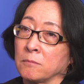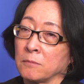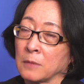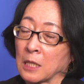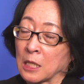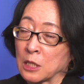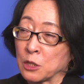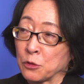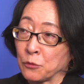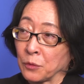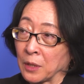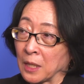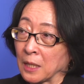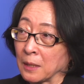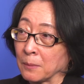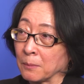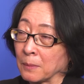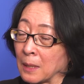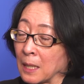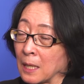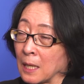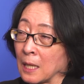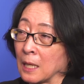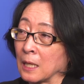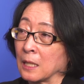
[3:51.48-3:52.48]
extreme
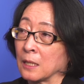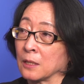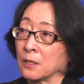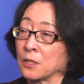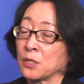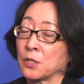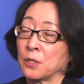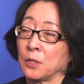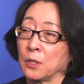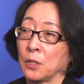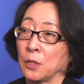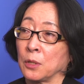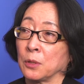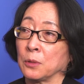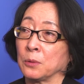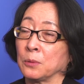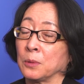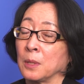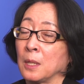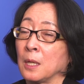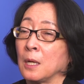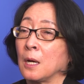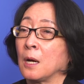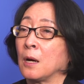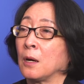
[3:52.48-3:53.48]
and slow
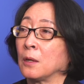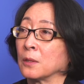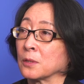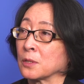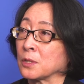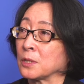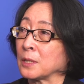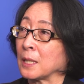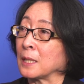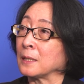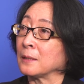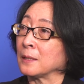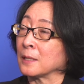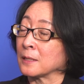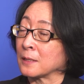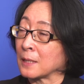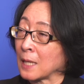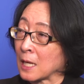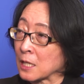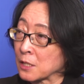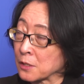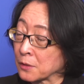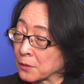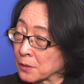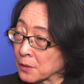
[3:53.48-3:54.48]
onset
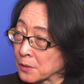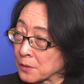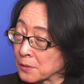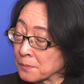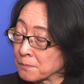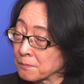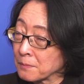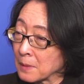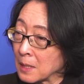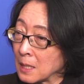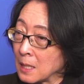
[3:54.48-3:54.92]
disasters.